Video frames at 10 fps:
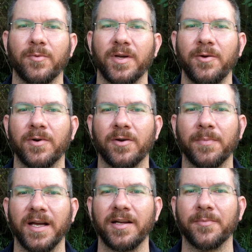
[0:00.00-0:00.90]
Everybody,
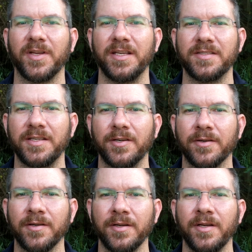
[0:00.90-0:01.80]
welcome back. I'm the Heat
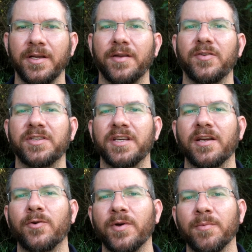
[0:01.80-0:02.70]
Seeker. If you could
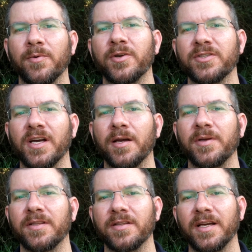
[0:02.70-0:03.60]
take a quick moment of your
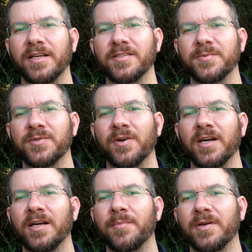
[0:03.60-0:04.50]
time and hit the like and
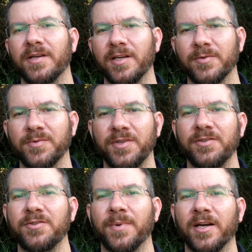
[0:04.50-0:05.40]
subscribe, it helps with
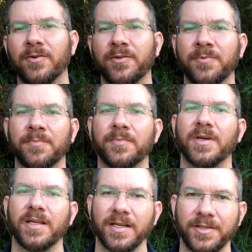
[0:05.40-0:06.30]
the YouTube algorithm,
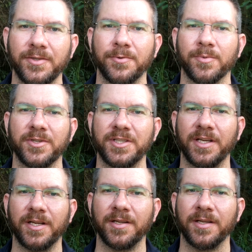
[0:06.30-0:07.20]
and I do
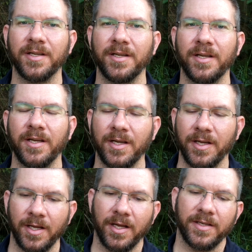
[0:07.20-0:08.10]
appreciate it.
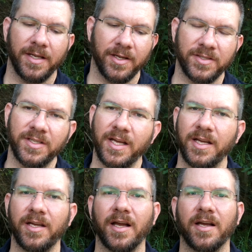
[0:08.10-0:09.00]
Now
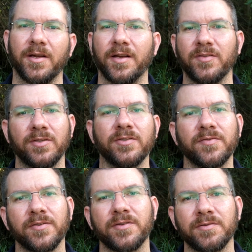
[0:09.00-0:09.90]
today I have a little
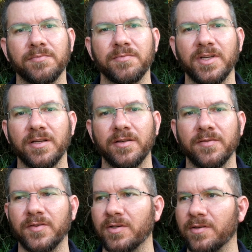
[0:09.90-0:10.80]
different
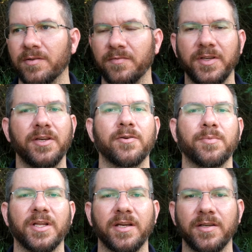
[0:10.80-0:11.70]
kind of
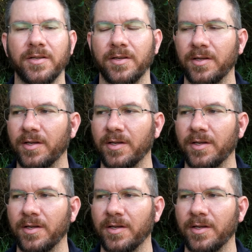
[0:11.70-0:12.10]
video planned.